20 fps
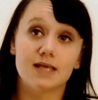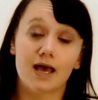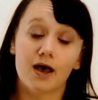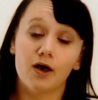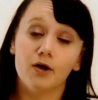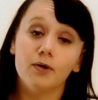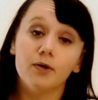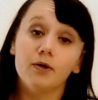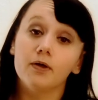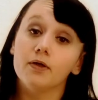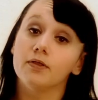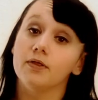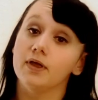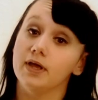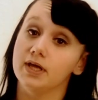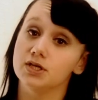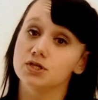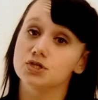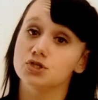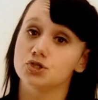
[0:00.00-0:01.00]
tell
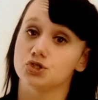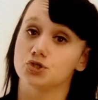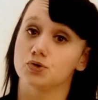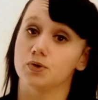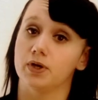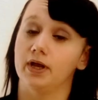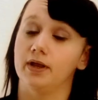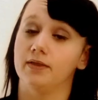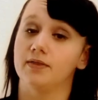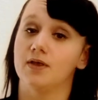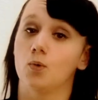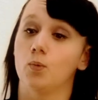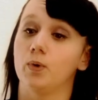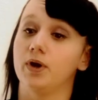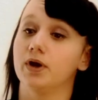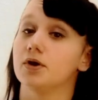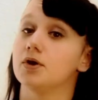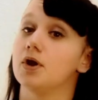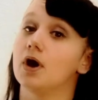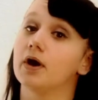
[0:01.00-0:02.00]
industry that we
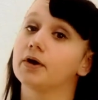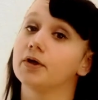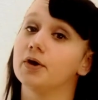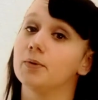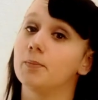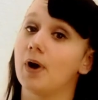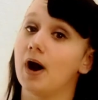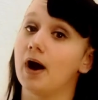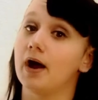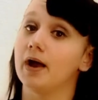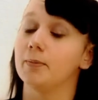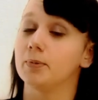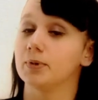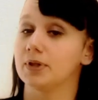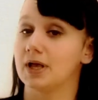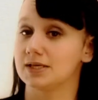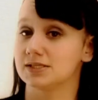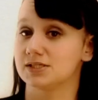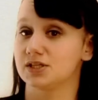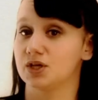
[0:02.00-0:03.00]
are not going to buy
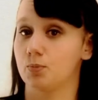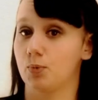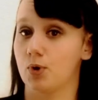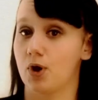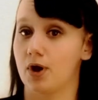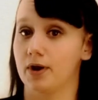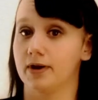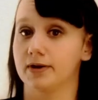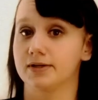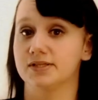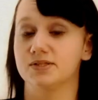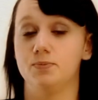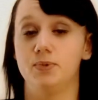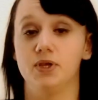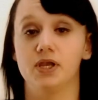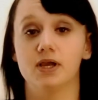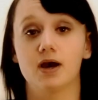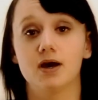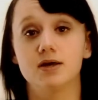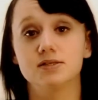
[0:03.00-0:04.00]
plastic products
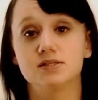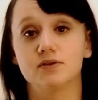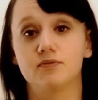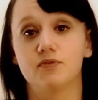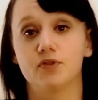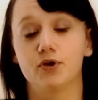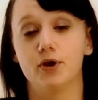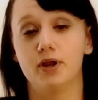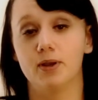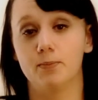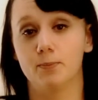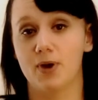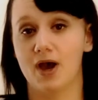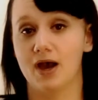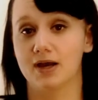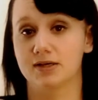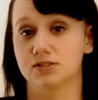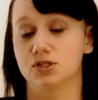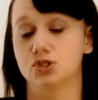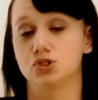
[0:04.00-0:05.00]
because of their
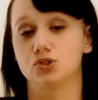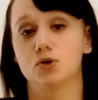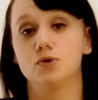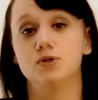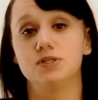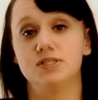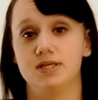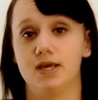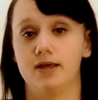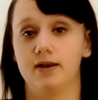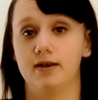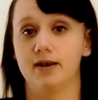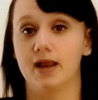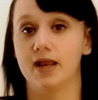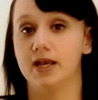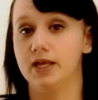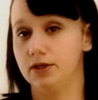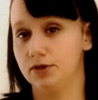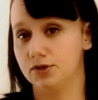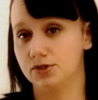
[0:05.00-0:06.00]
impacts associated
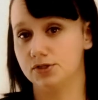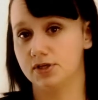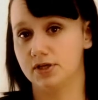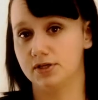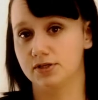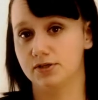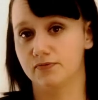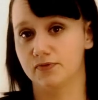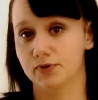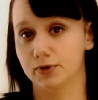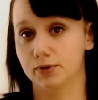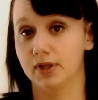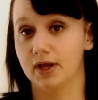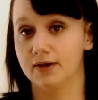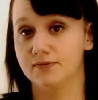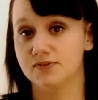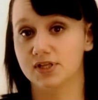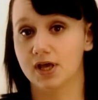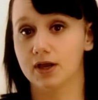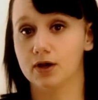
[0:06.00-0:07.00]
at each stage of their
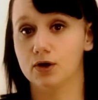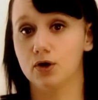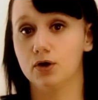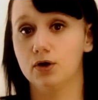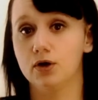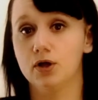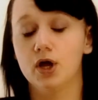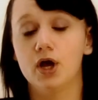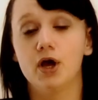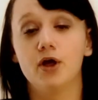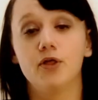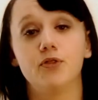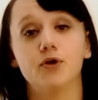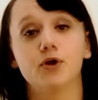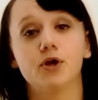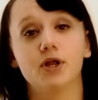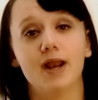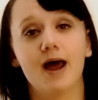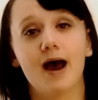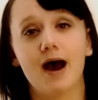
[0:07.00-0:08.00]
life cycle, they're
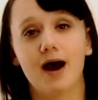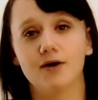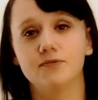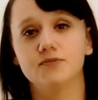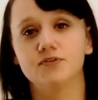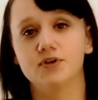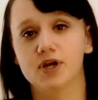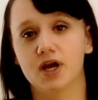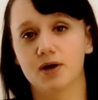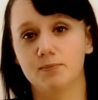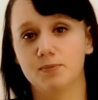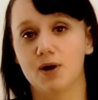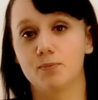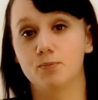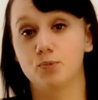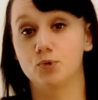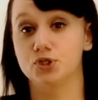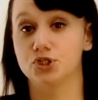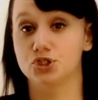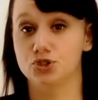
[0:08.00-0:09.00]
going to have to come
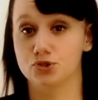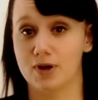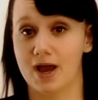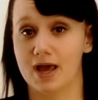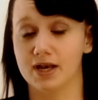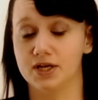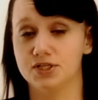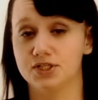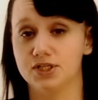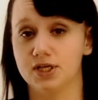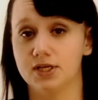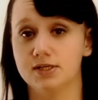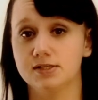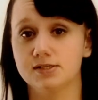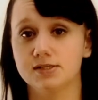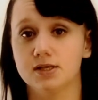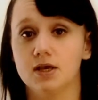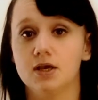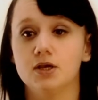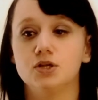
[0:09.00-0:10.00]
up with
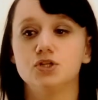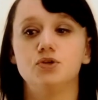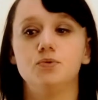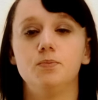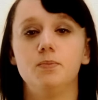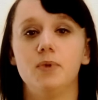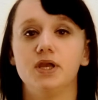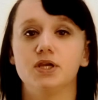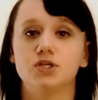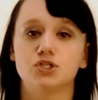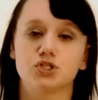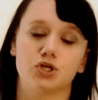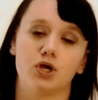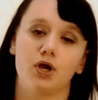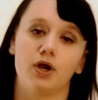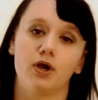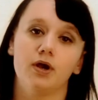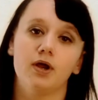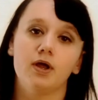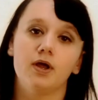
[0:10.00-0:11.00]
strategies to make
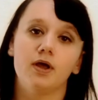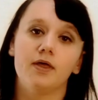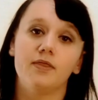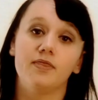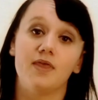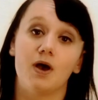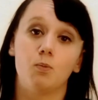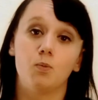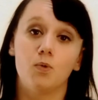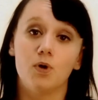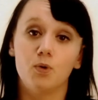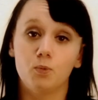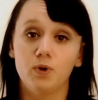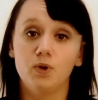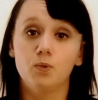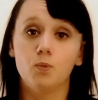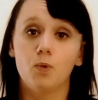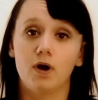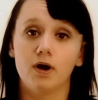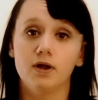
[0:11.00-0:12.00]
sure that what we
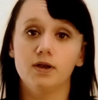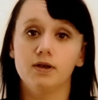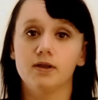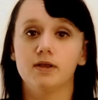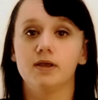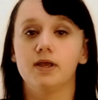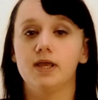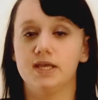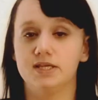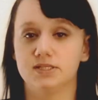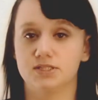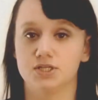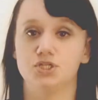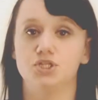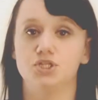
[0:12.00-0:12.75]
want is